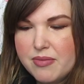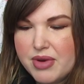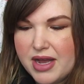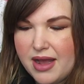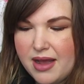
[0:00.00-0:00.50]

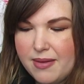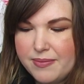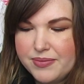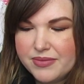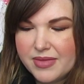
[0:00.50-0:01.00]
But
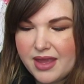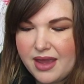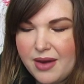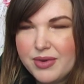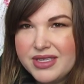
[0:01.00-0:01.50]

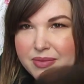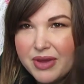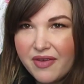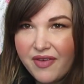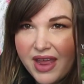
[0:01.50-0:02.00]
I wasn't a
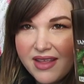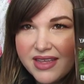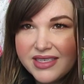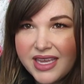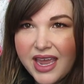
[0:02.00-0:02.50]
big fan of
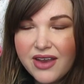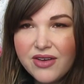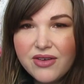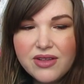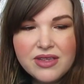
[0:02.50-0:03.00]
this
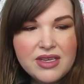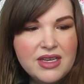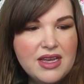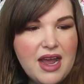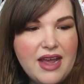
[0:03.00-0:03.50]
candle.
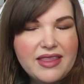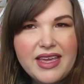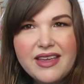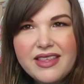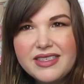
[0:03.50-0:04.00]
I
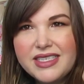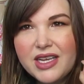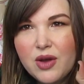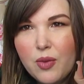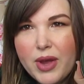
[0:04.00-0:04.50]
think the
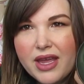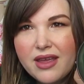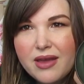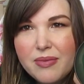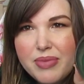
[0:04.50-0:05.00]
single
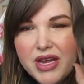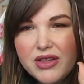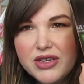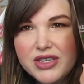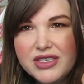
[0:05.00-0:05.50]
wick
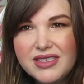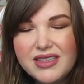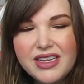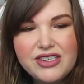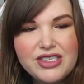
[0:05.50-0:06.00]
pillars,
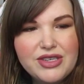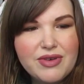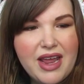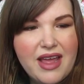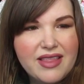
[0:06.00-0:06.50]
they just
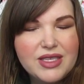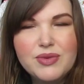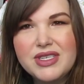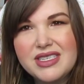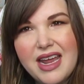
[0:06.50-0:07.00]
don't, this
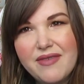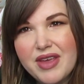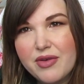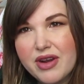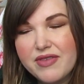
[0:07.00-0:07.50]
one doesn't have
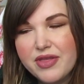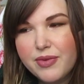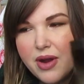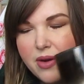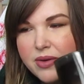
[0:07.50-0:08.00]
that great of a
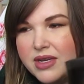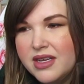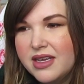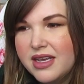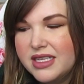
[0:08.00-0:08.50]
throw.
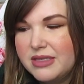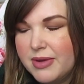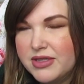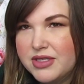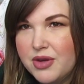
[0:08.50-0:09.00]
It
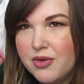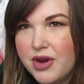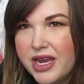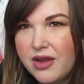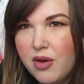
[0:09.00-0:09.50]
smells so
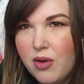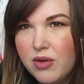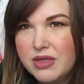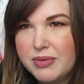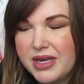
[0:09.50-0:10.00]
great
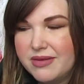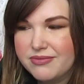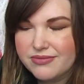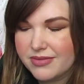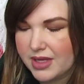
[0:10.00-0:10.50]
cold, but
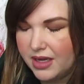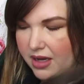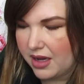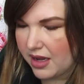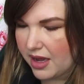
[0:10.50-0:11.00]

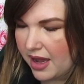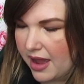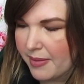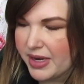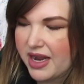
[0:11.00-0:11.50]

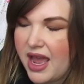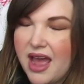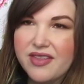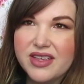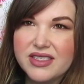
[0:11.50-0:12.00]
I mean, I
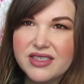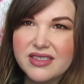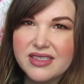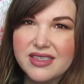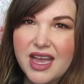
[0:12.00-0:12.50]
had this
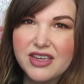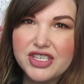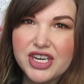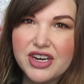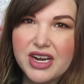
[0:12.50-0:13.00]
since
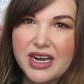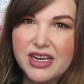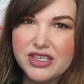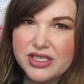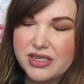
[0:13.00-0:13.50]
last year and
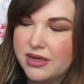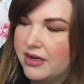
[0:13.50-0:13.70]
I just